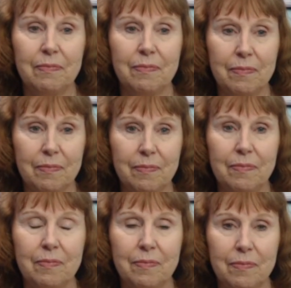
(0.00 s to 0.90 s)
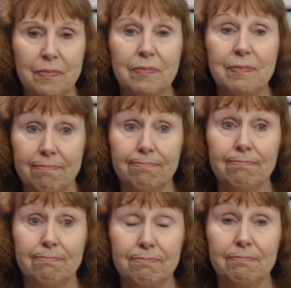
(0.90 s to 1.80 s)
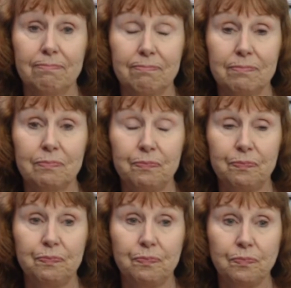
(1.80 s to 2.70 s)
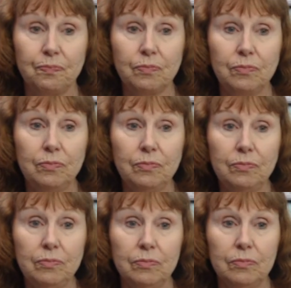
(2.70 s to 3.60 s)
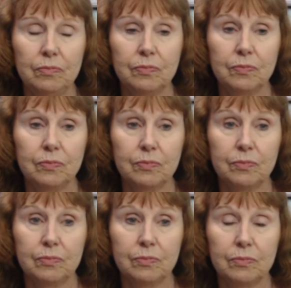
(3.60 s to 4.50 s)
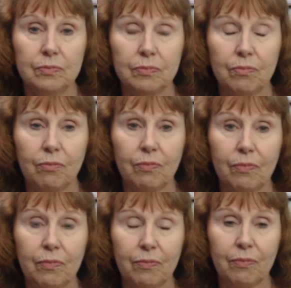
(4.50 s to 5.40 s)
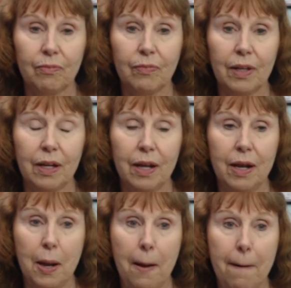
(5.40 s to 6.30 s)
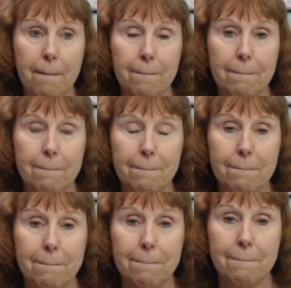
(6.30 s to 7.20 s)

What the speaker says: The person shown says nothing.